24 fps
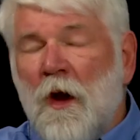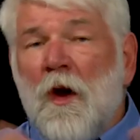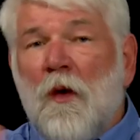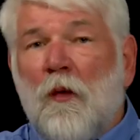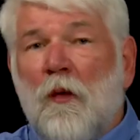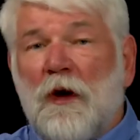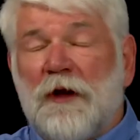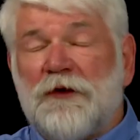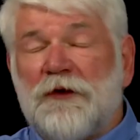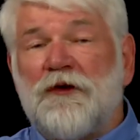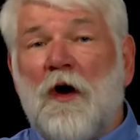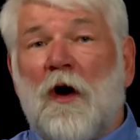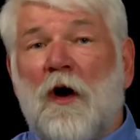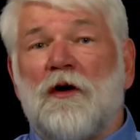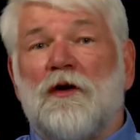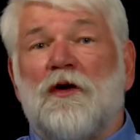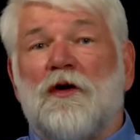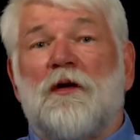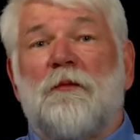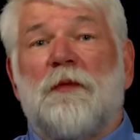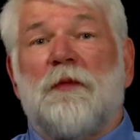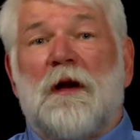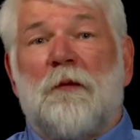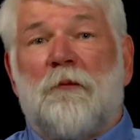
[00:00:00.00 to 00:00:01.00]
Well, let's talk a
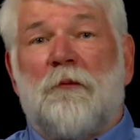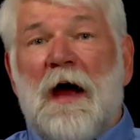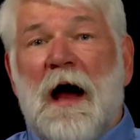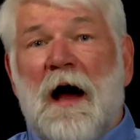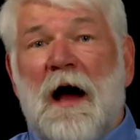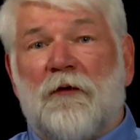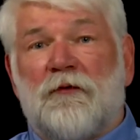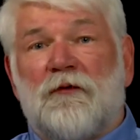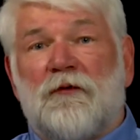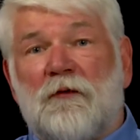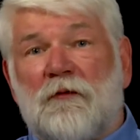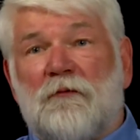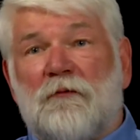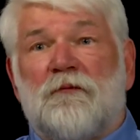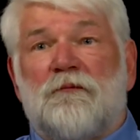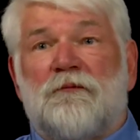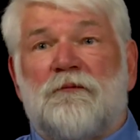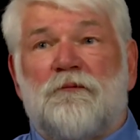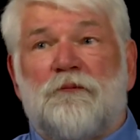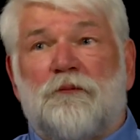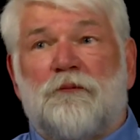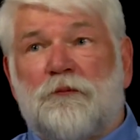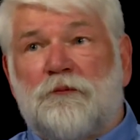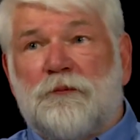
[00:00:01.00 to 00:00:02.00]
little bit about
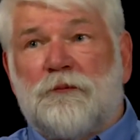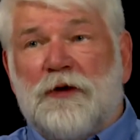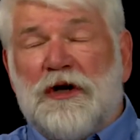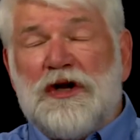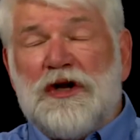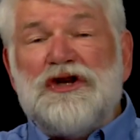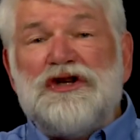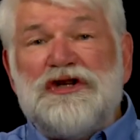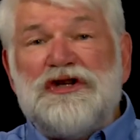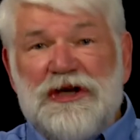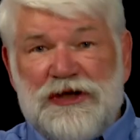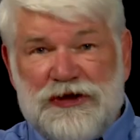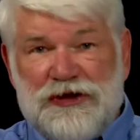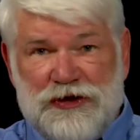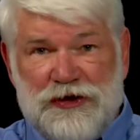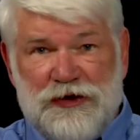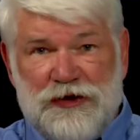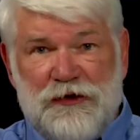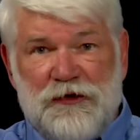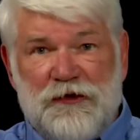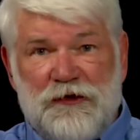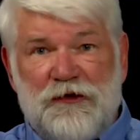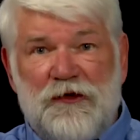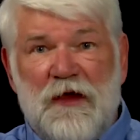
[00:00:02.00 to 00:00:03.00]

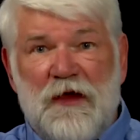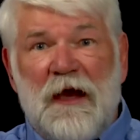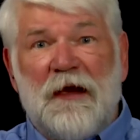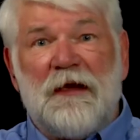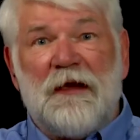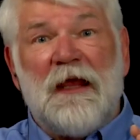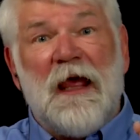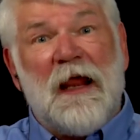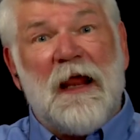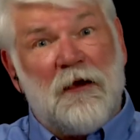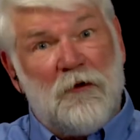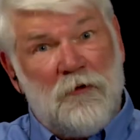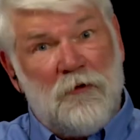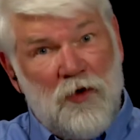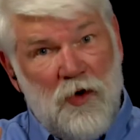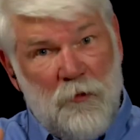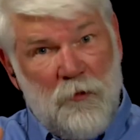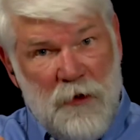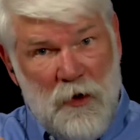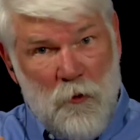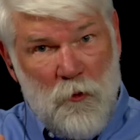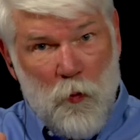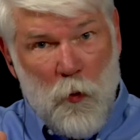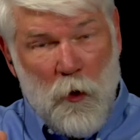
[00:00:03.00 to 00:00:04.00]
conditions that get a little
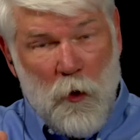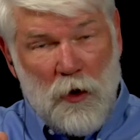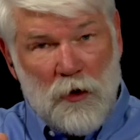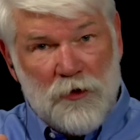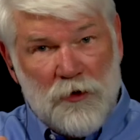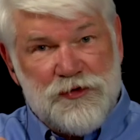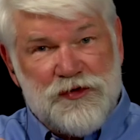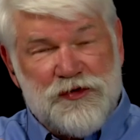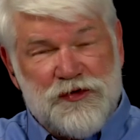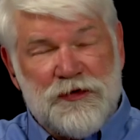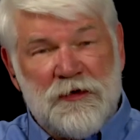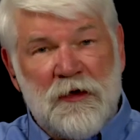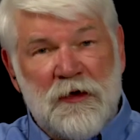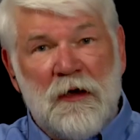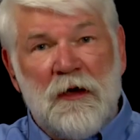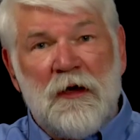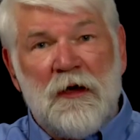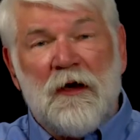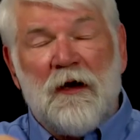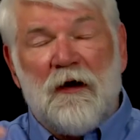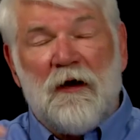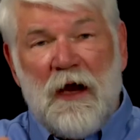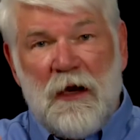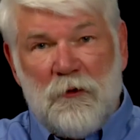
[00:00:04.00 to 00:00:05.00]
bit worse
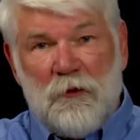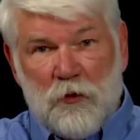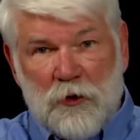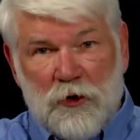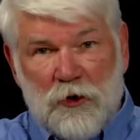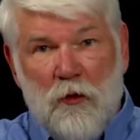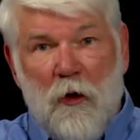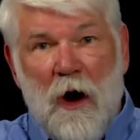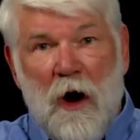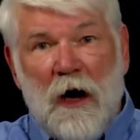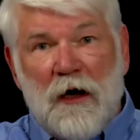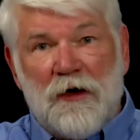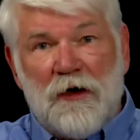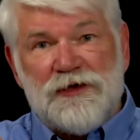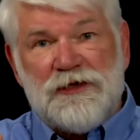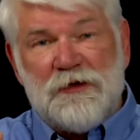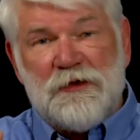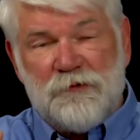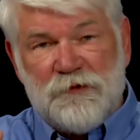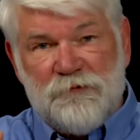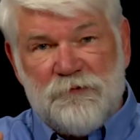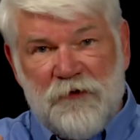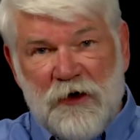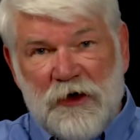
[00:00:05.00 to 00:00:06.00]
and require
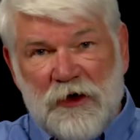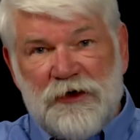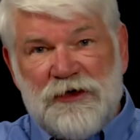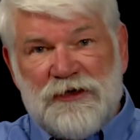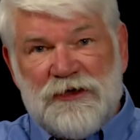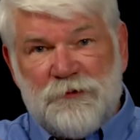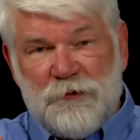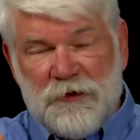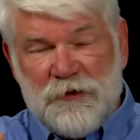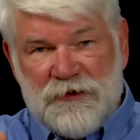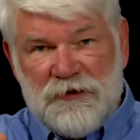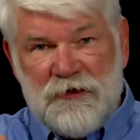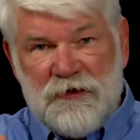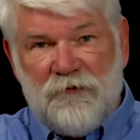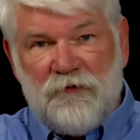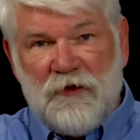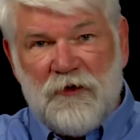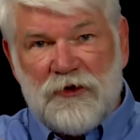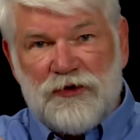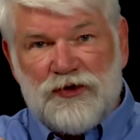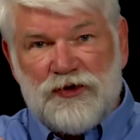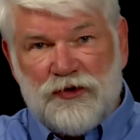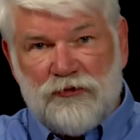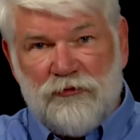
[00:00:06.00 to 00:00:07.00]
some very
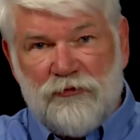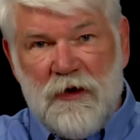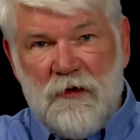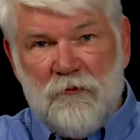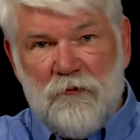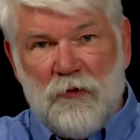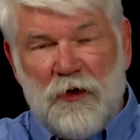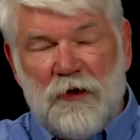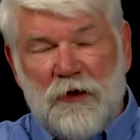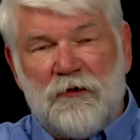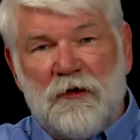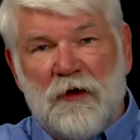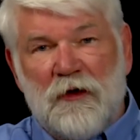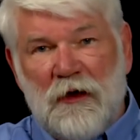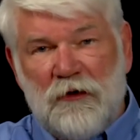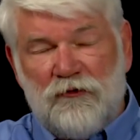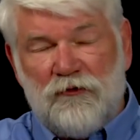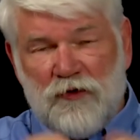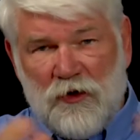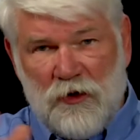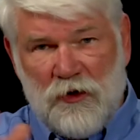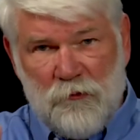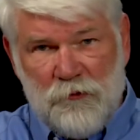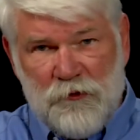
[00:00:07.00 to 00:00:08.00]
specific treatment in
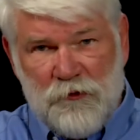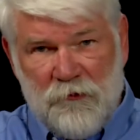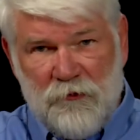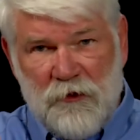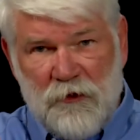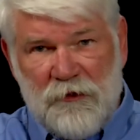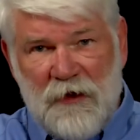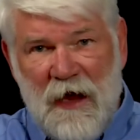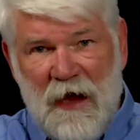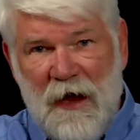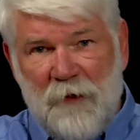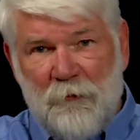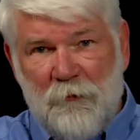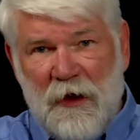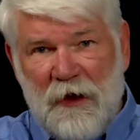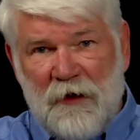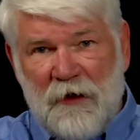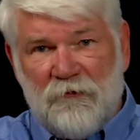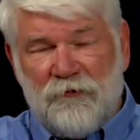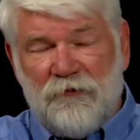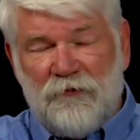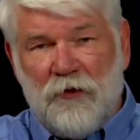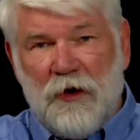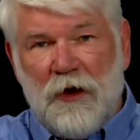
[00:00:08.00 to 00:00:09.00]
terms of the
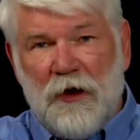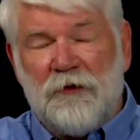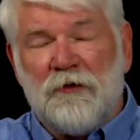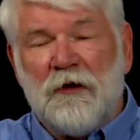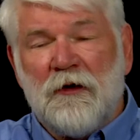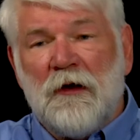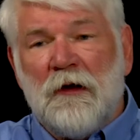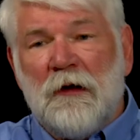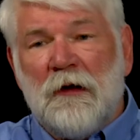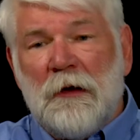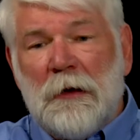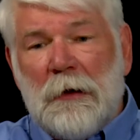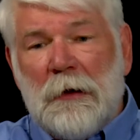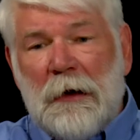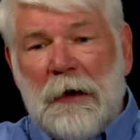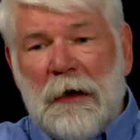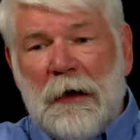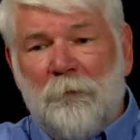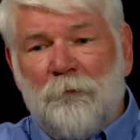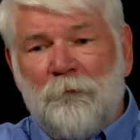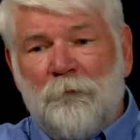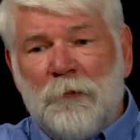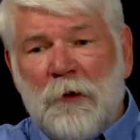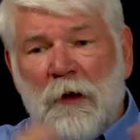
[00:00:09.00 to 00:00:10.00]
diabetic foot.
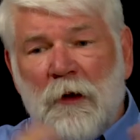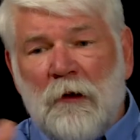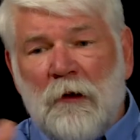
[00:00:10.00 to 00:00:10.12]
Um,